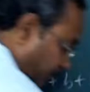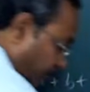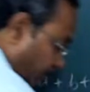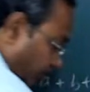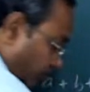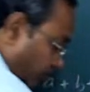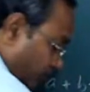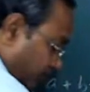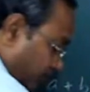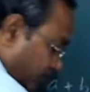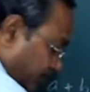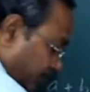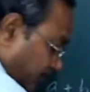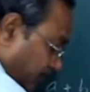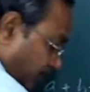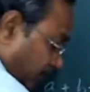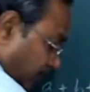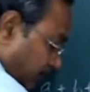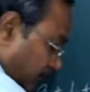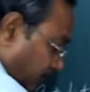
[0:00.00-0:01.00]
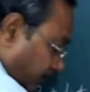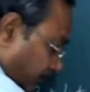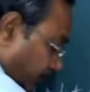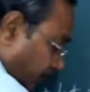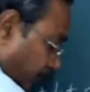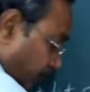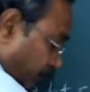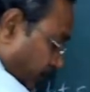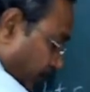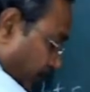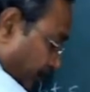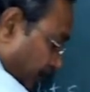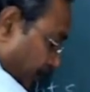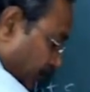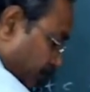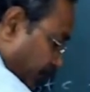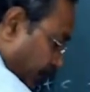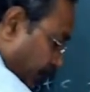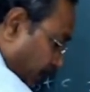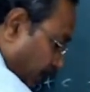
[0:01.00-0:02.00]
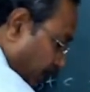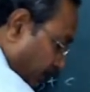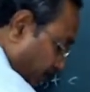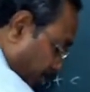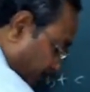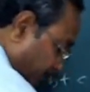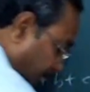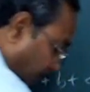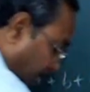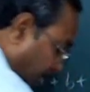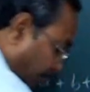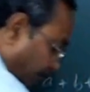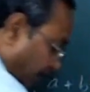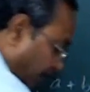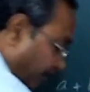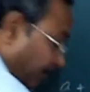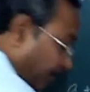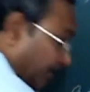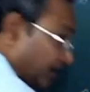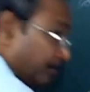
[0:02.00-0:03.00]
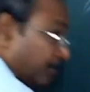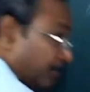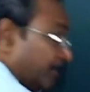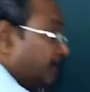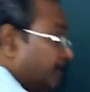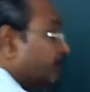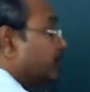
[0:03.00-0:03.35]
which is cos of alpha plus beta plus gamma multiplied with